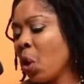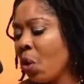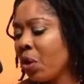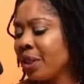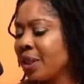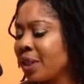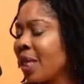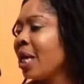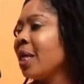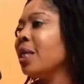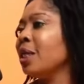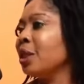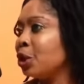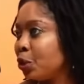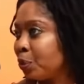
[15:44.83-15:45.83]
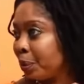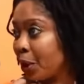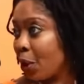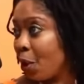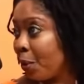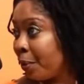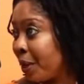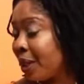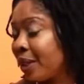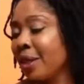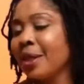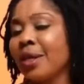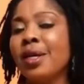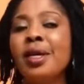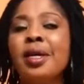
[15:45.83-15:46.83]
Because he said he should be coming.
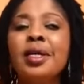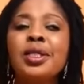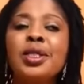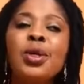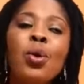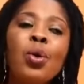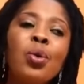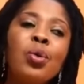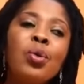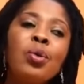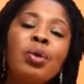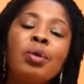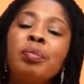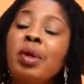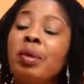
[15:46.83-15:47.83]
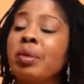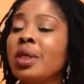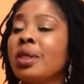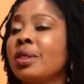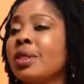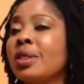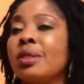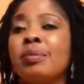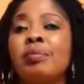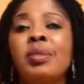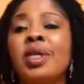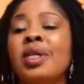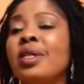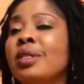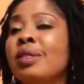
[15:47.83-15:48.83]
Yeah. So maybe it's
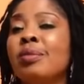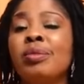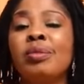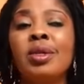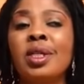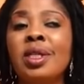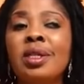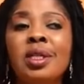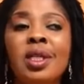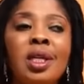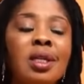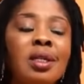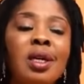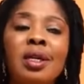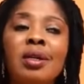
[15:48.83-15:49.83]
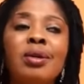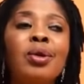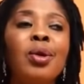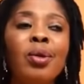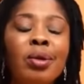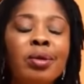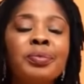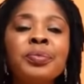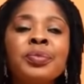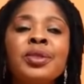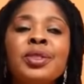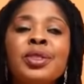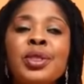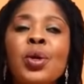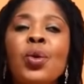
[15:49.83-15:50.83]
money thing, I don't know.
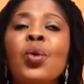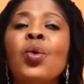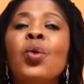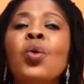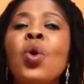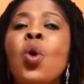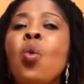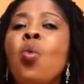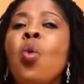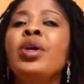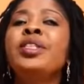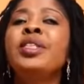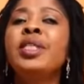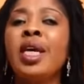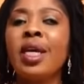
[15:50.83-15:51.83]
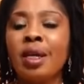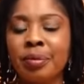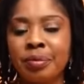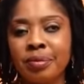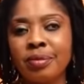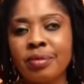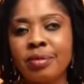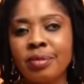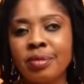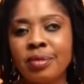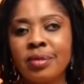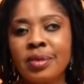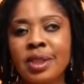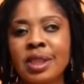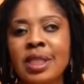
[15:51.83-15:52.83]
So one day
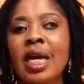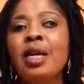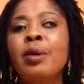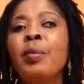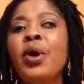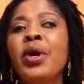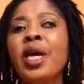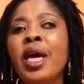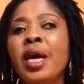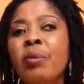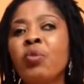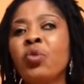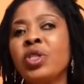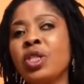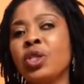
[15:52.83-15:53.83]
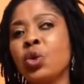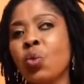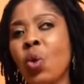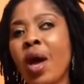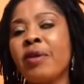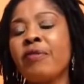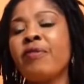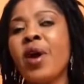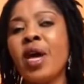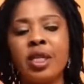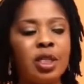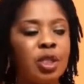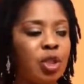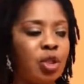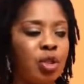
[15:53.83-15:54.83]
Charlie Boy came with his wife
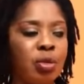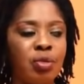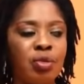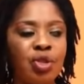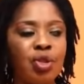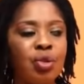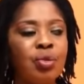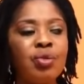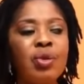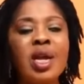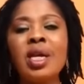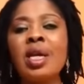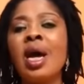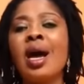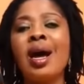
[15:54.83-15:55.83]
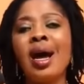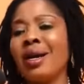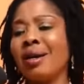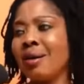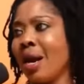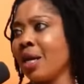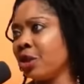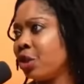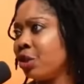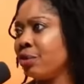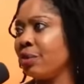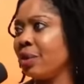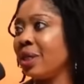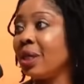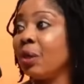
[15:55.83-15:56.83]
and his children and grandchildren.